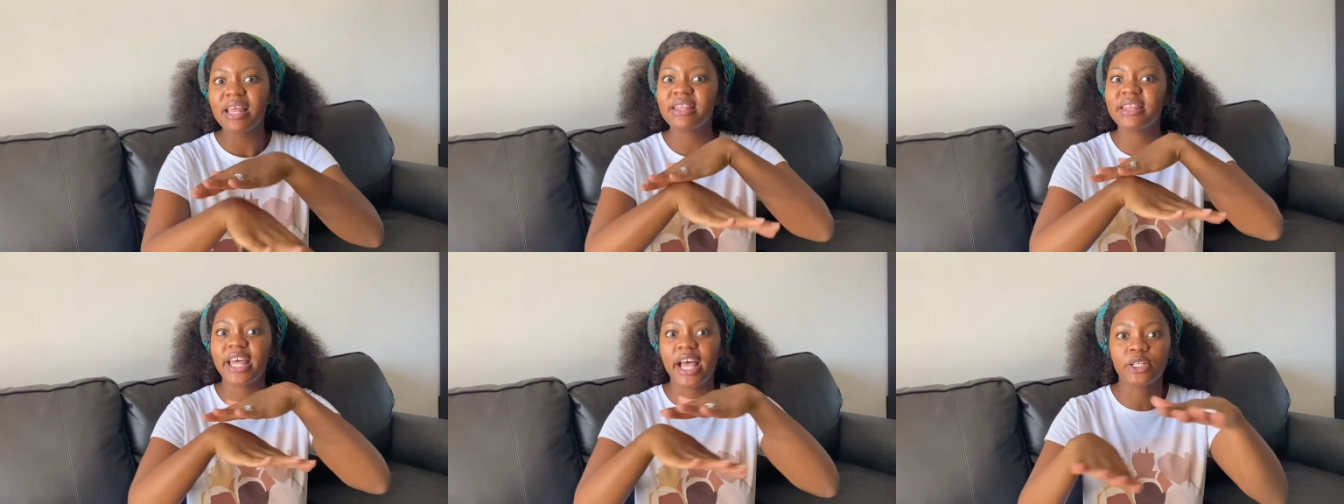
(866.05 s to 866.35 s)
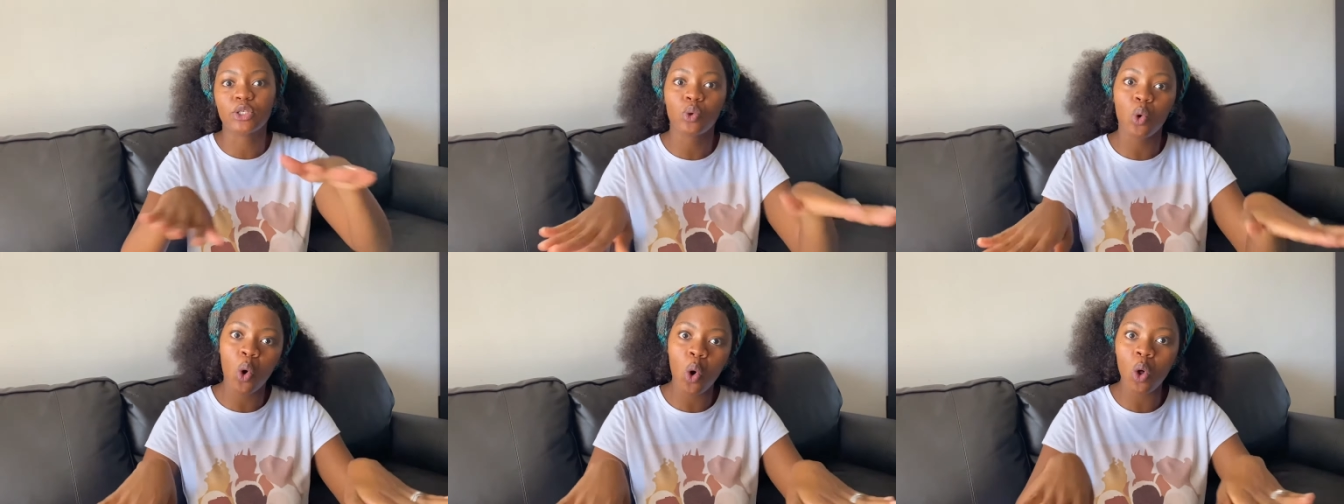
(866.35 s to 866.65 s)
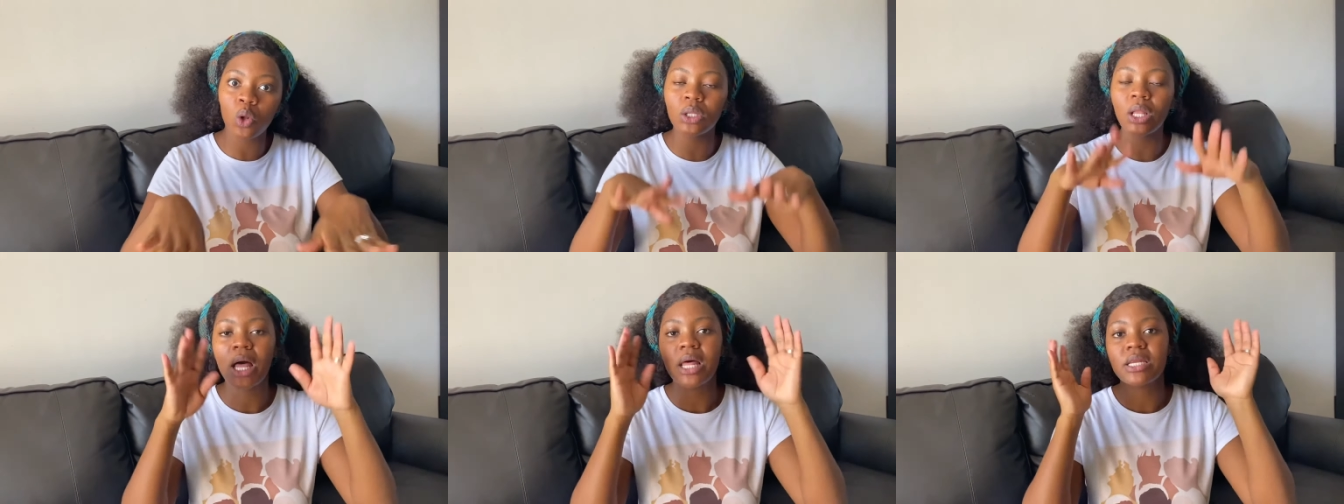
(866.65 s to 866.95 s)
That's
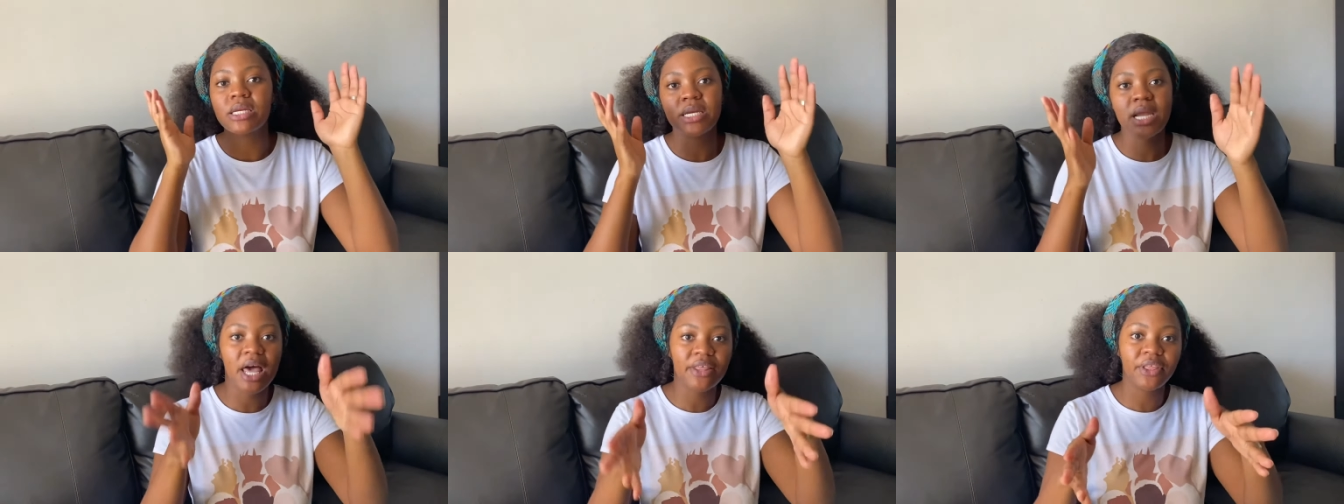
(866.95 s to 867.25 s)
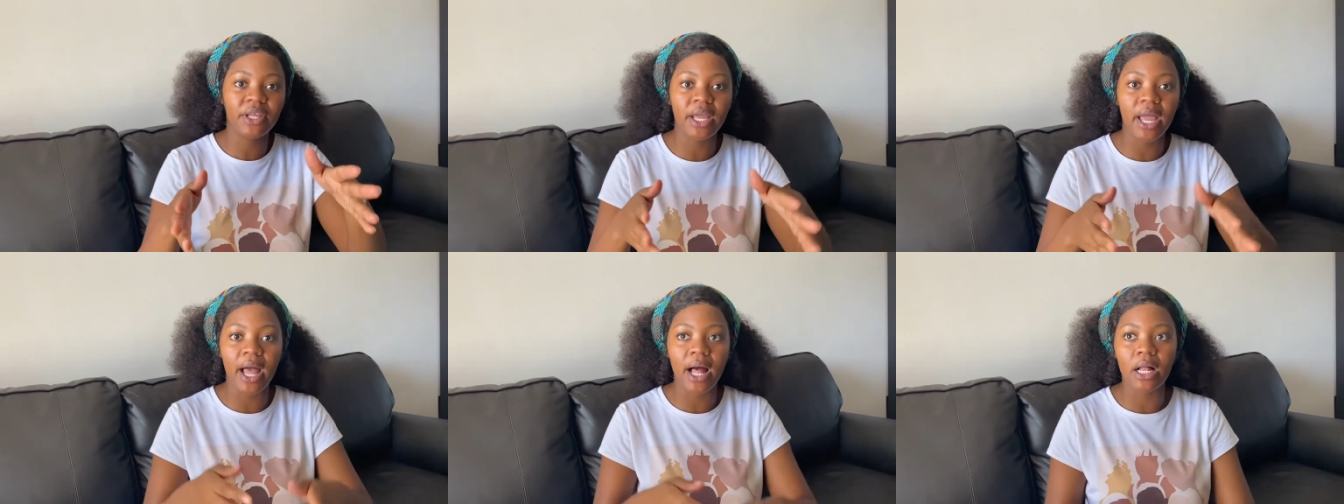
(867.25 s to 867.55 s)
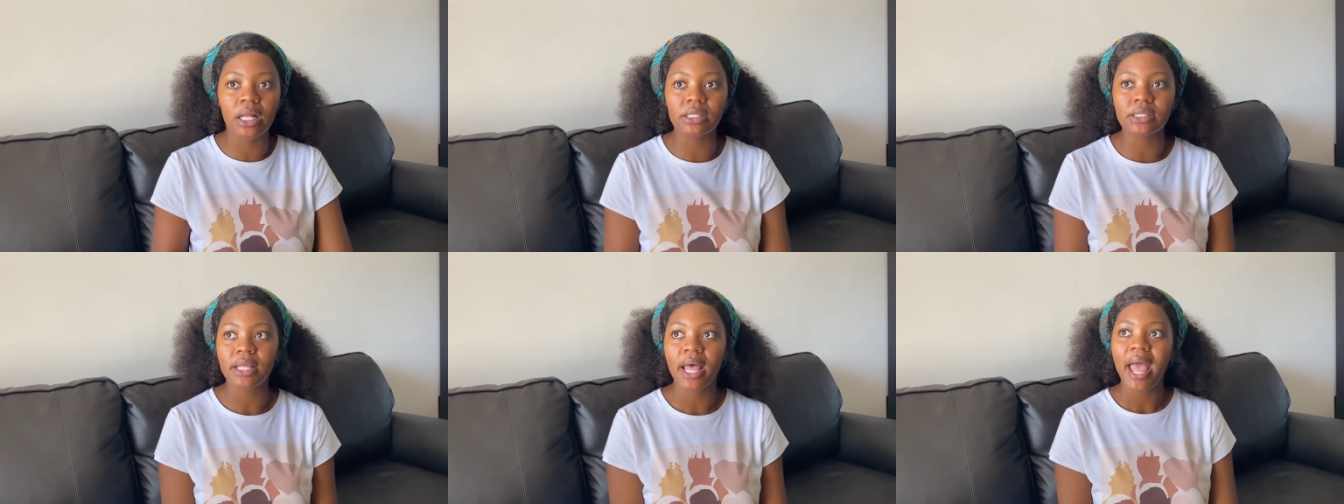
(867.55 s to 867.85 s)
all, nothing
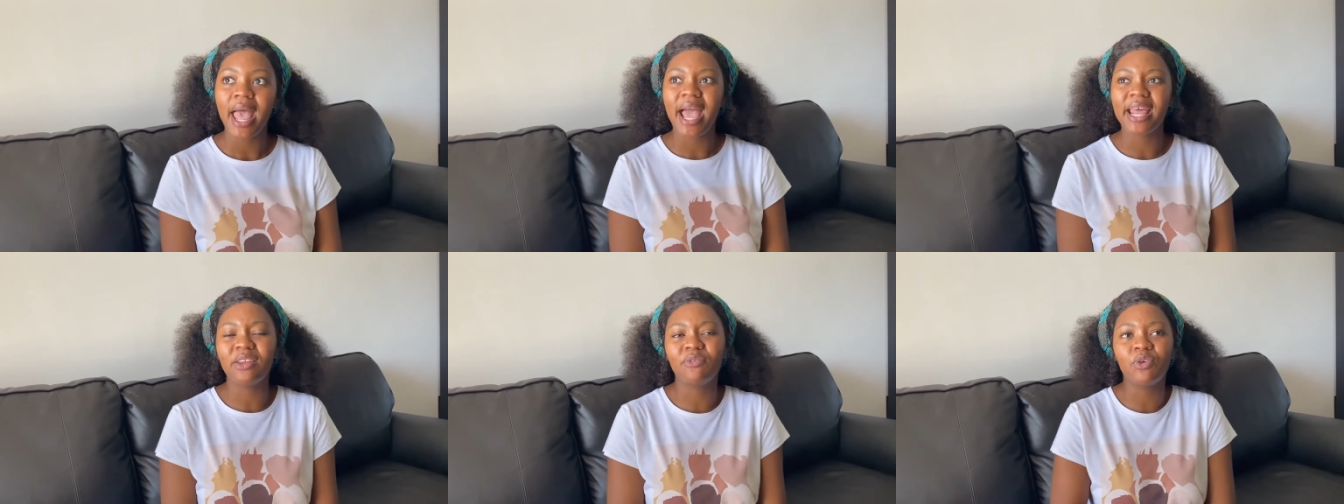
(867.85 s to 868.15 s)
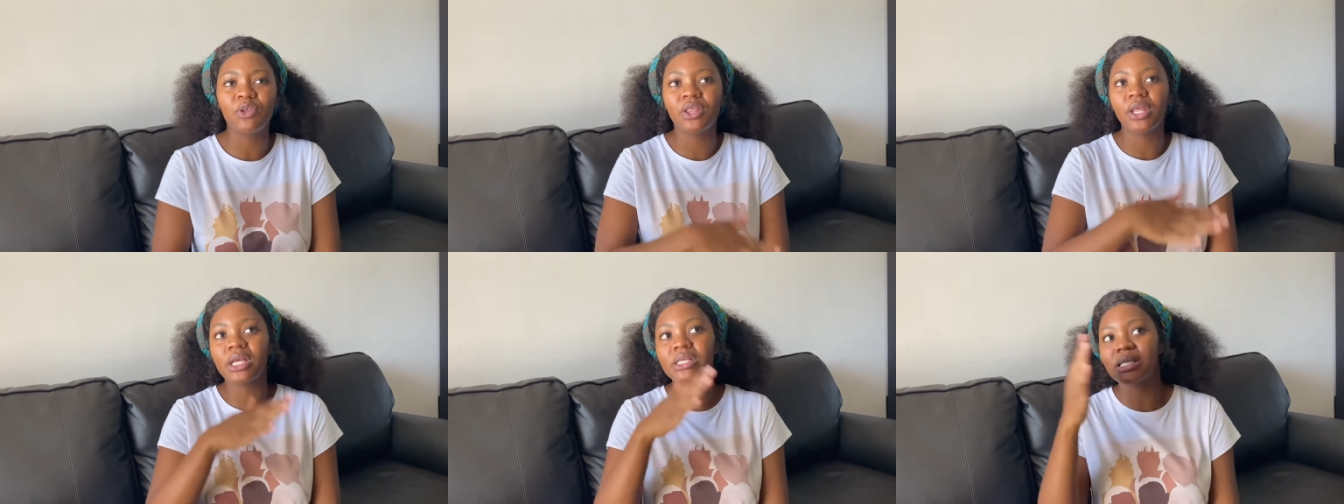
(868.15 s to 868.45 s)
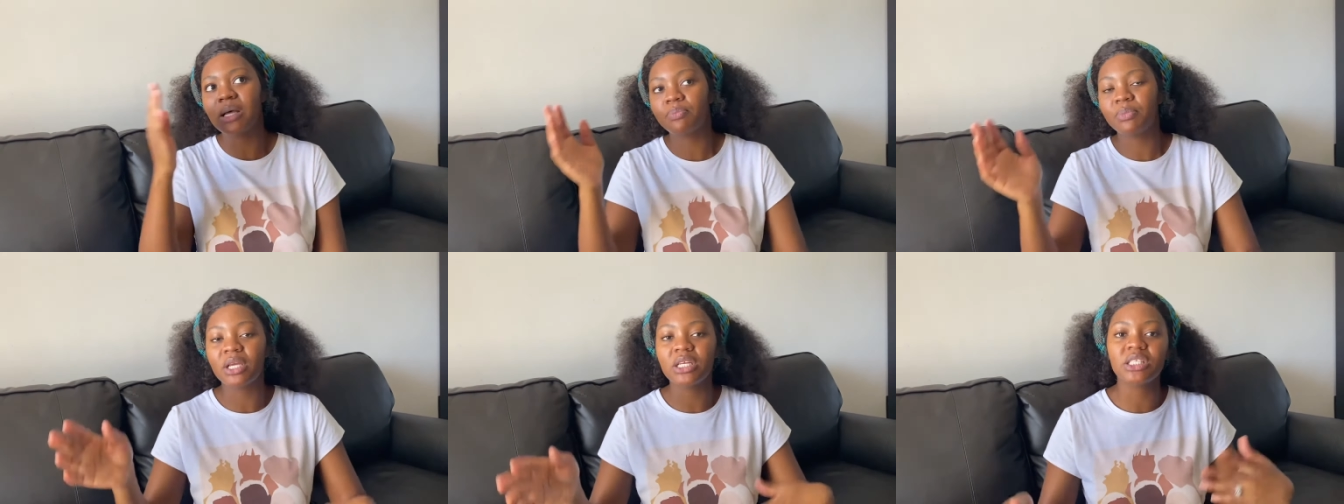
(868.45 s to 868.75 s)
else. And if you think
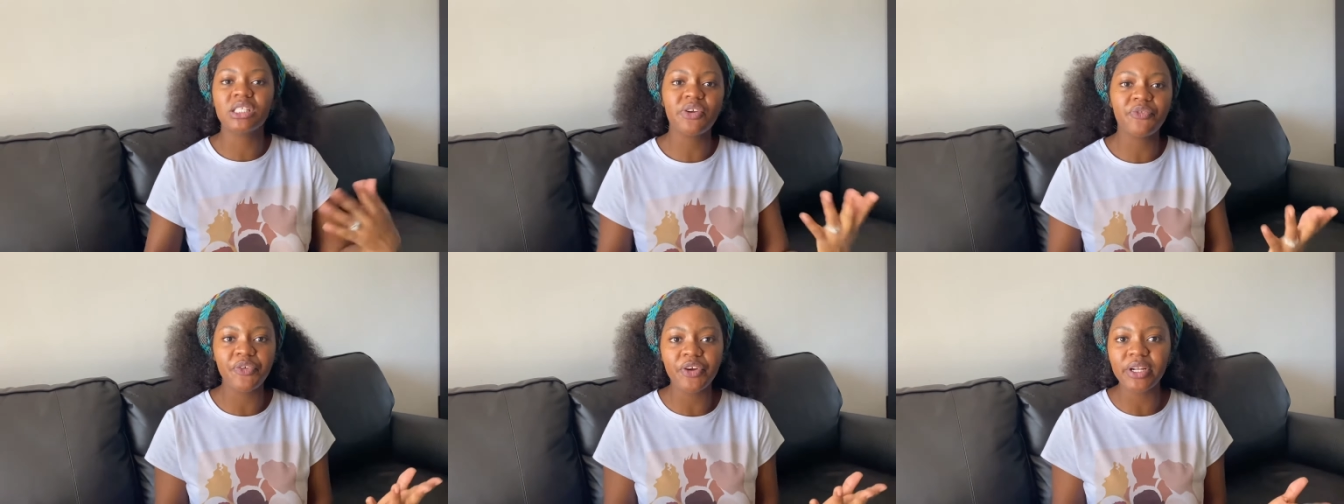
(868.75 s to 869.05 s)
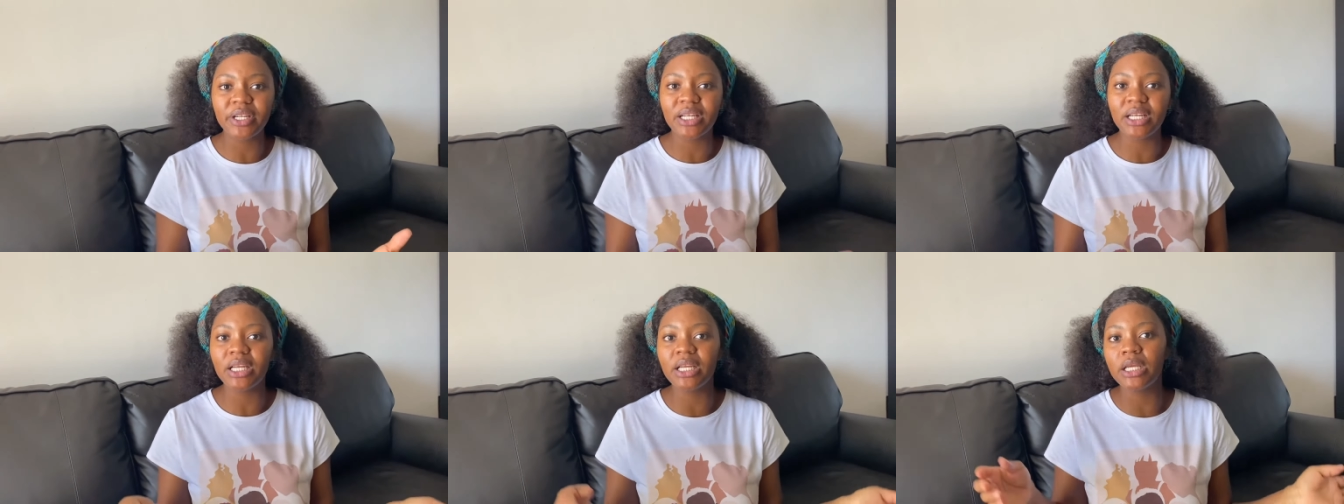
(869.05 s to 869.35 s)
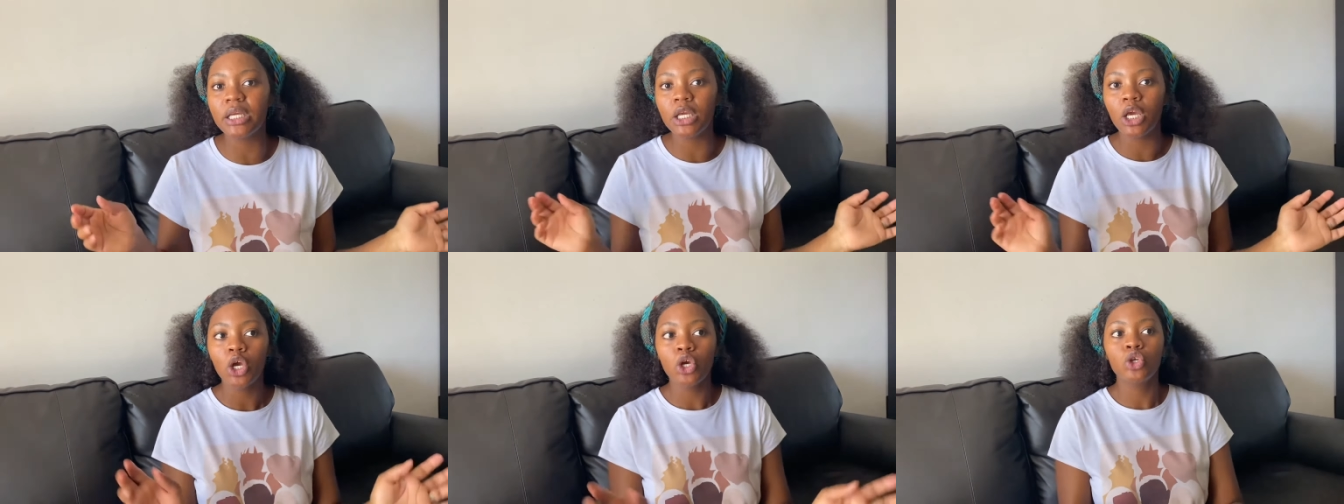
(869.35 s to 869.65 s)
something
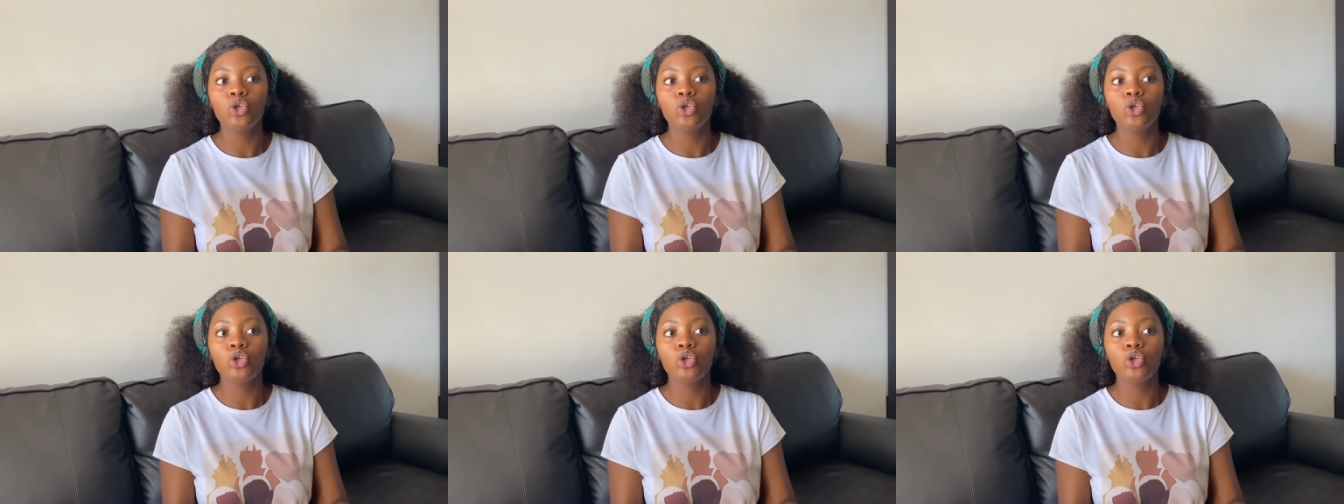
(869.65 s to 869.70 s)
differently,